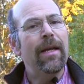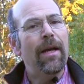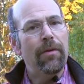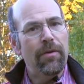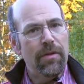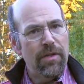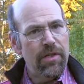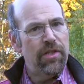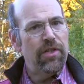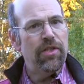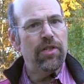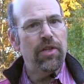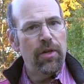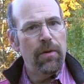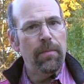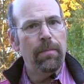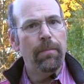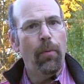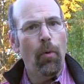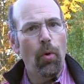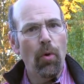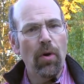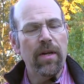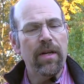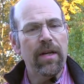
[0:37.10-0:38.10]
Now, this is an
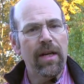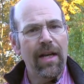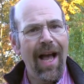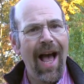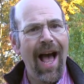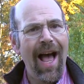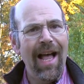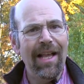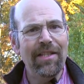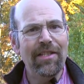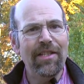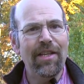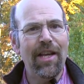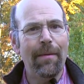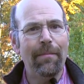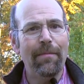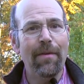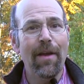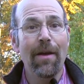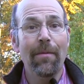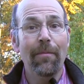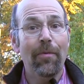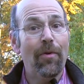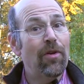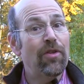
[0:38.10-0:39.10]
important concept
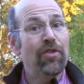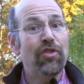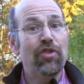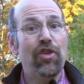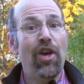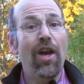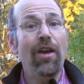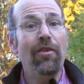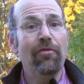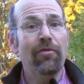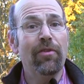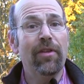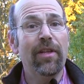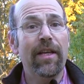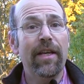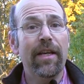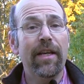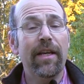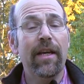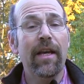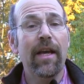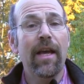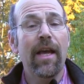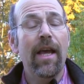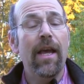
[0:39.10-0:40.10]
because
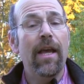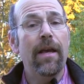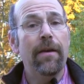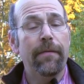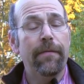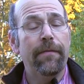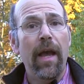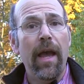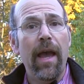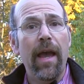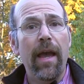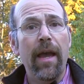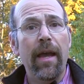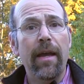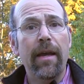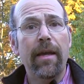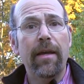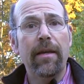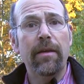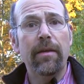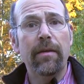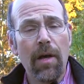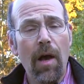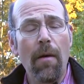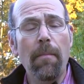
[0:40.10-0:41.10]
generally, if
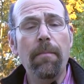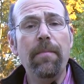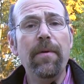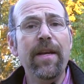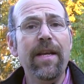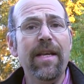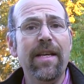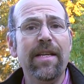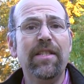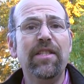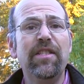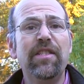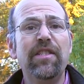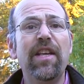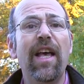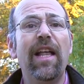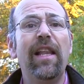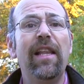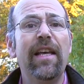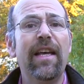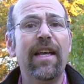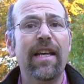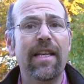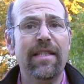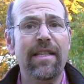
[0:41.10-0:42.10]
a company is
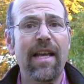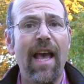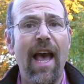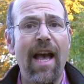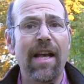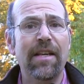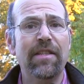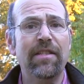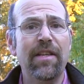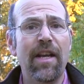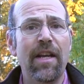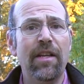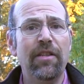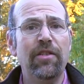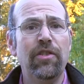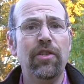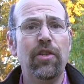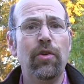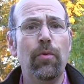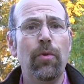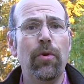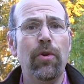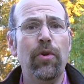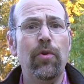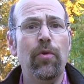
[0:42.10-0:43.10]
selling its assets
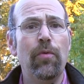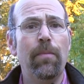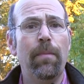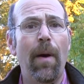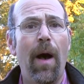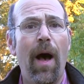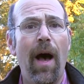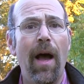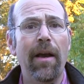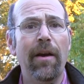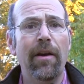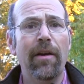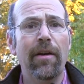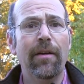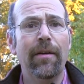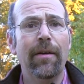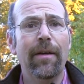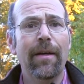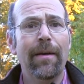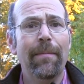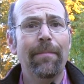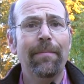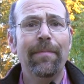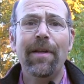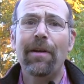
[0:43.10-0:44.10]
to a new buyer,
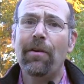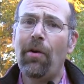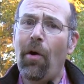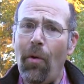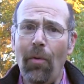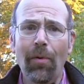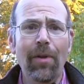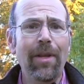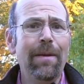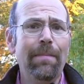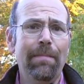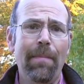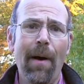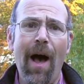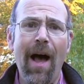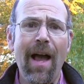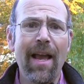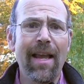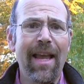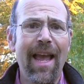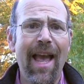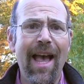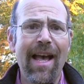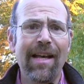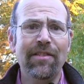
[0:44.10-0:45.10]
they're only
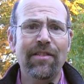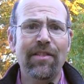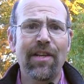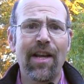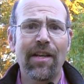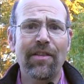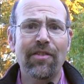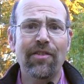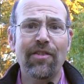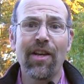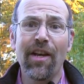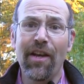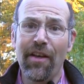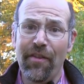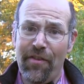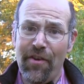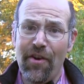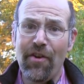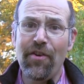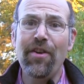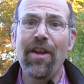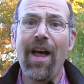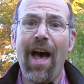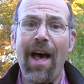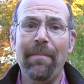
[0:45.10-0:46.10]
buying assets.
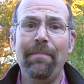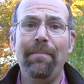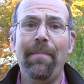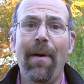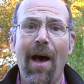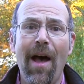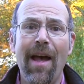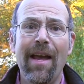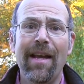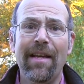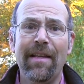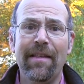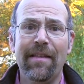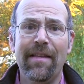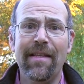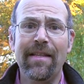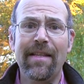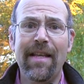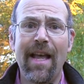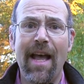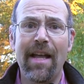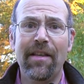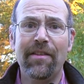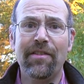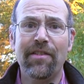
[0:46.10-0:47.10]
They're not buying the
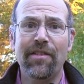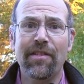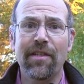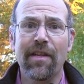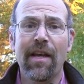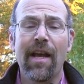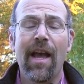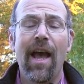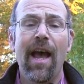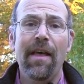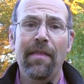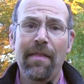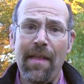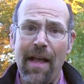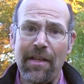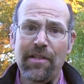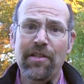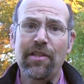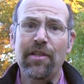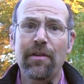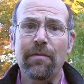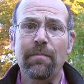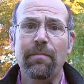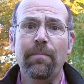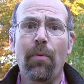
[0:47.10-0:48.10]
debts. And
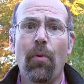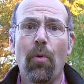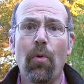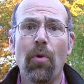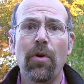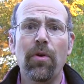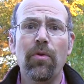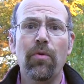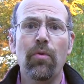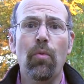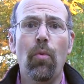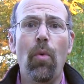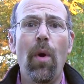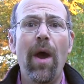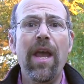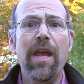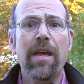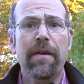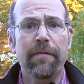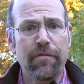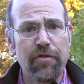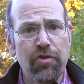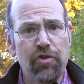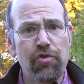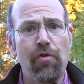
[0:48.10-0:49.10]
that's an important
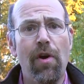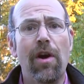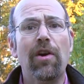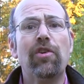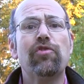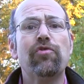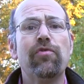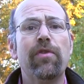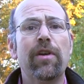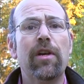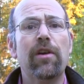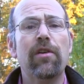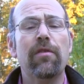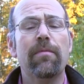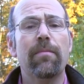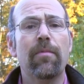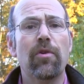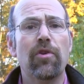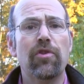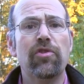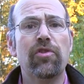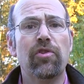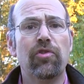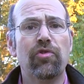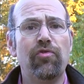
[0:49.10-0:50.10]
way of structuring
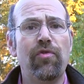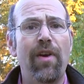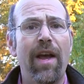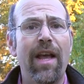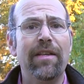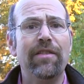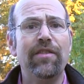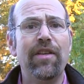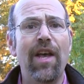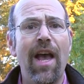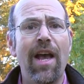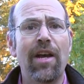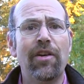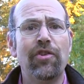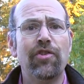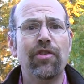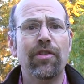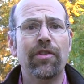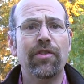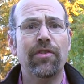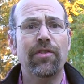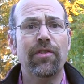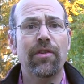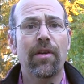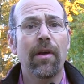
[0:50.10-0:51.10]
commercial
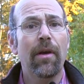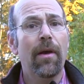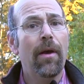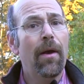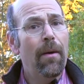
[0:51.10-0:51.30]
transactions.